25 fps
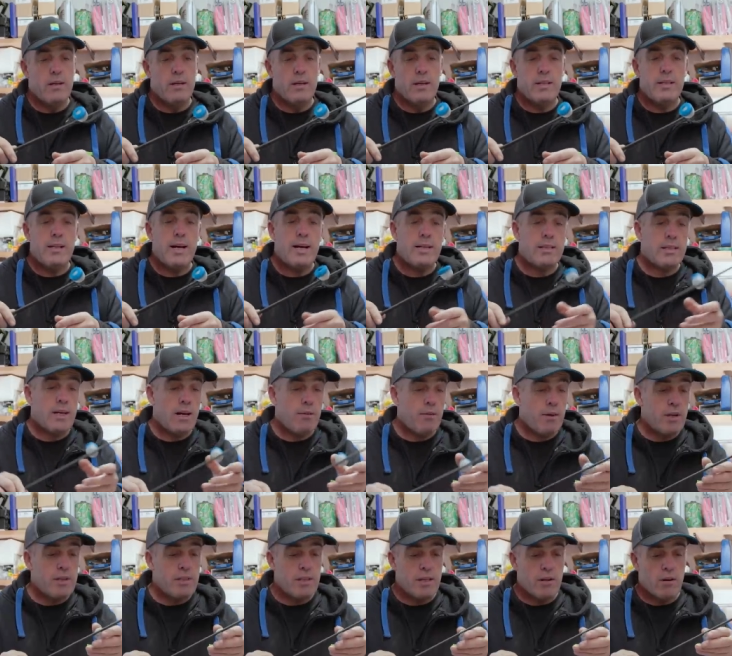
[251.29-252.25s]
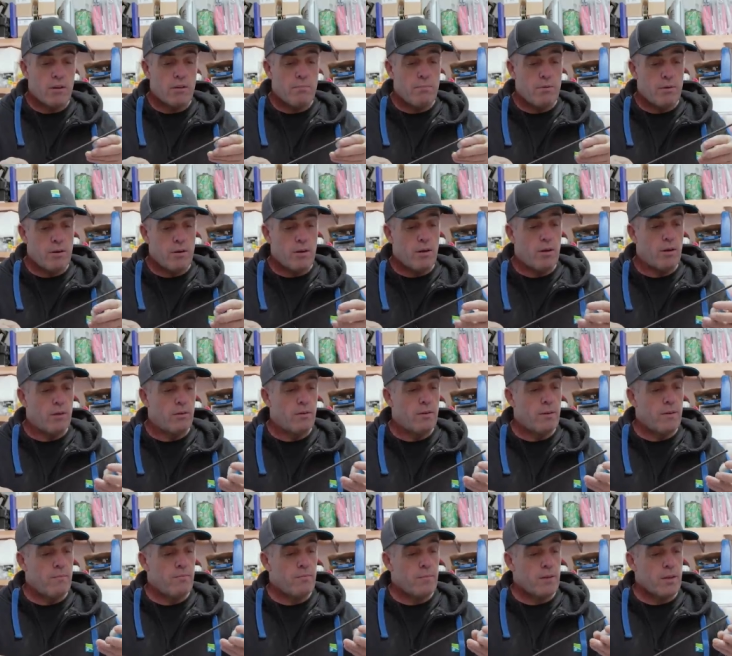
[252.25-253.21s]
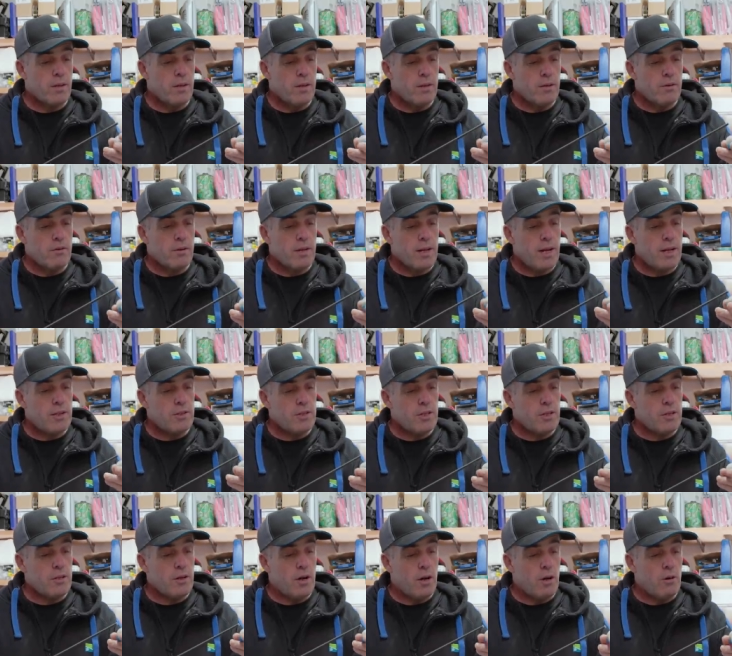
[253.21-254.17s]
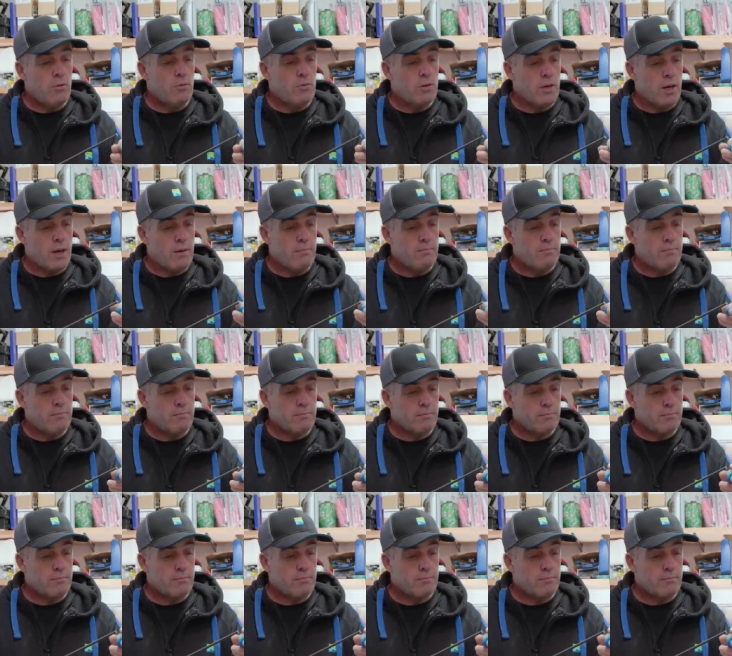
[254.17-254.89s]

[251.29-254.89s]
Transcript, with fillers: And that's how easy they are to put on. You can actually hold them